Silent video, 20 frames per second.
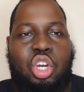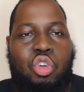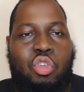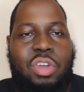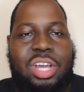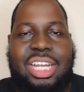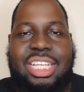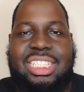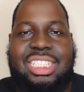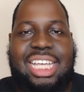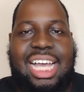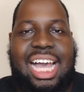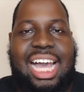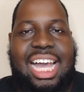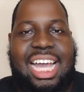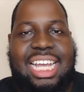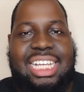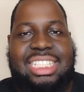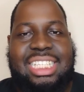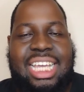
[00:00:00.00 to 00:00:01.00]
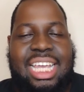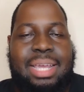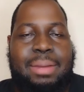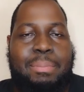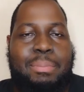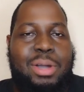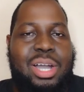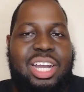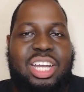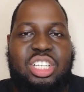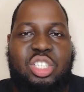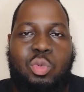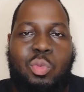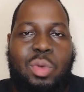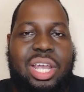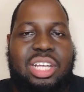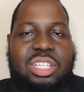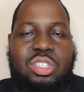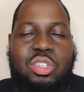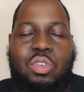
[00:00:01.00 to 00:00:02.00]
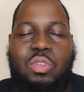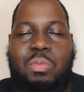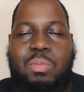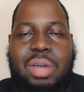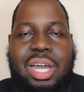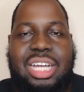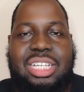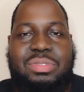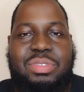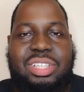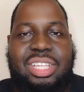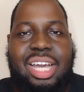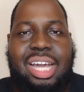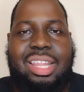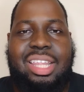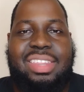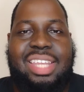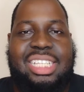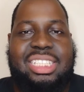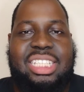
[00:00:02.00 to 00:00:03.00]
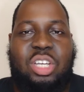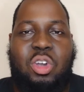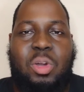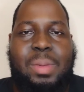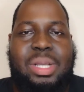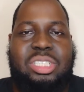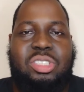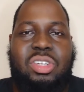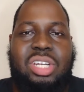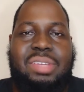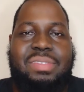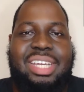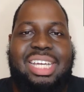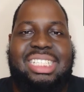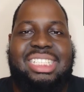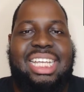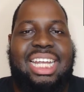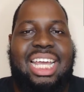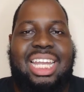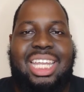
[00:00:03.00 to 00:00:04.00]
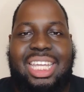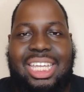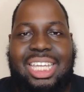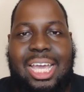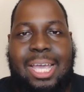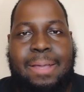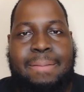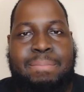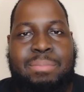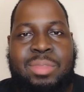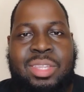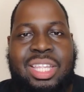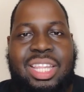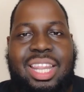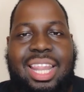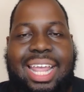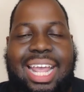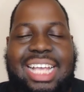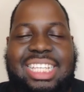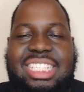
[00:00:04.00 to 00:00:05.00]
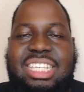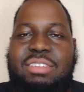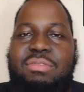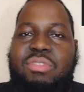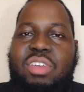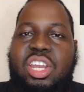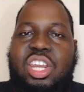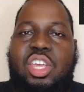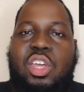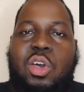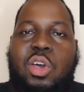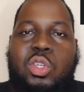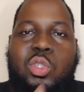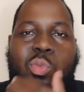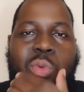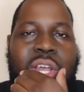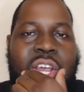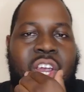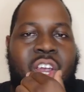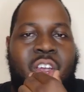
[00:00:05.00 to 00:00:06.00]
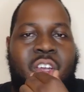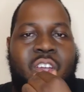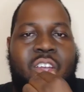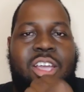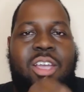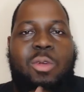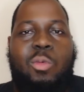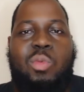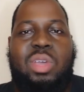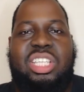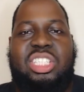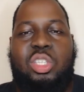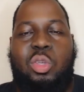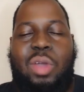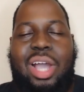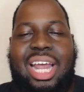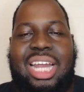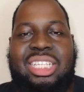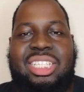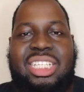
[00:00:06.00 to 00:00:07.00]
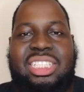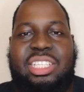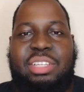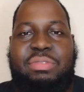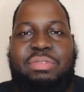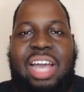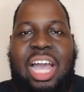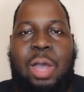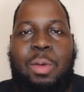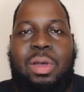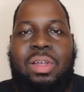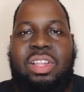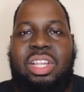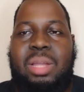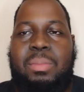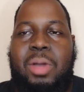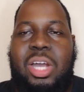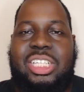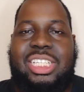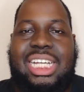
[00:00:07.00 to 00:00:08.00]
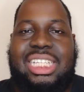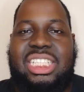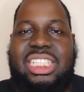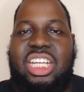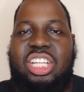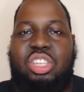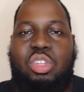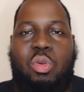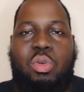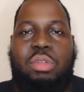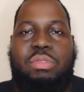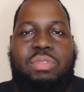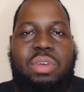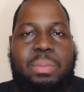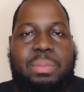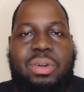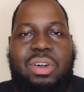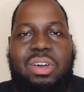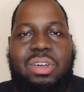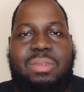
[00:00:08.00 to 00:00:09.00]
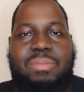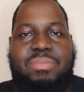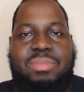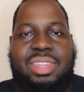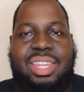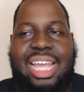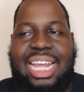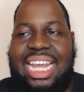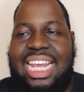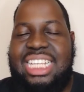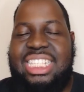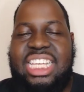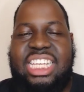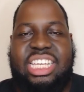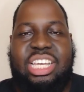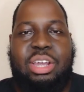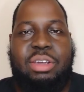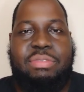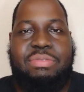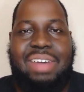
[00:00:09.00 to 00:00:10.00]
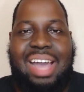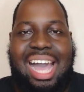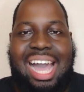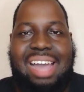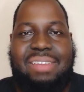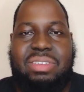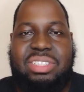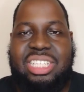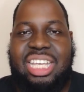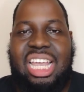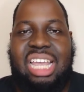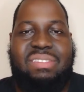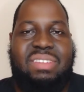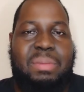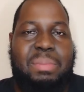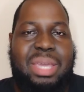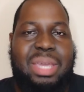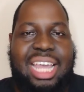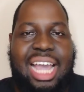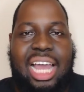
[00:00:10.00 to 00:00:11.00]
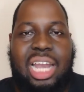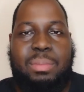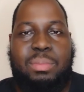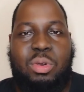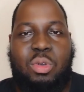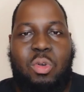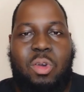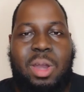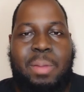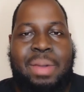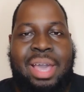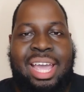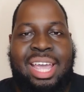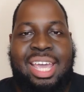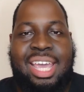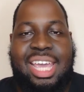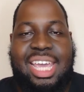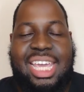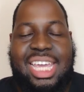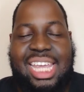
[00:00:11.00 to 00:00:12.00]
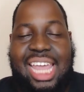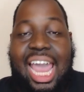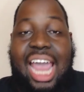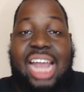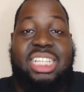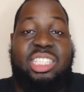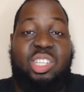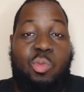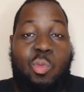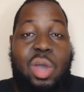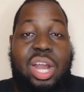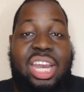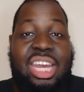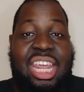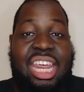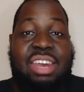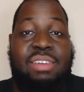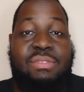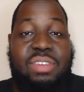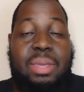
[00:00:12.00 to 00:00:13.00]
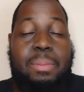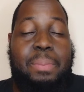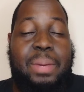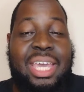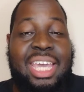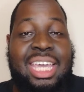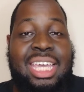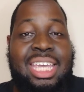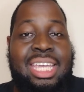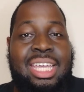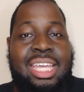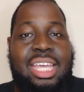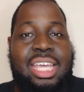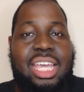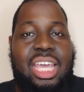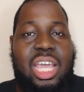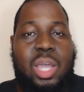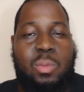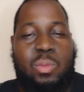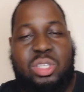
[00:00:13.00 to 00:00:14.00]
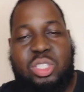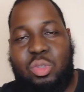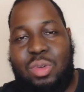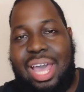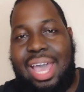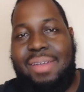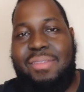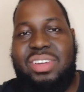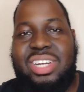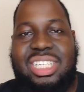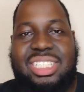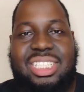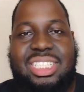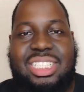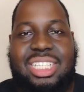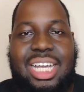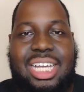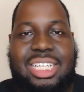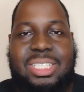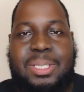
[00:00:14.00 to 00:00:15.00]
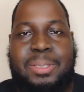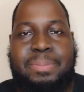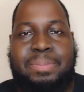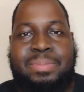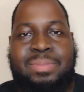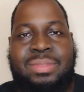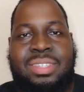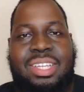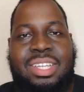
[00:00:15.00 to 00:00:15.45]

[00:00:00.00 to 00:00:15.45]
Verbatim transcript: criticized and punished way too much for the other things that quarterbacks don't even get second look at. Like I see videos where we still got to justify whether Lamar Jackson can throw the football. Like he's in year five, he's an MVP caliber quarterback. He actually won an MVP, and we're still having this discussion.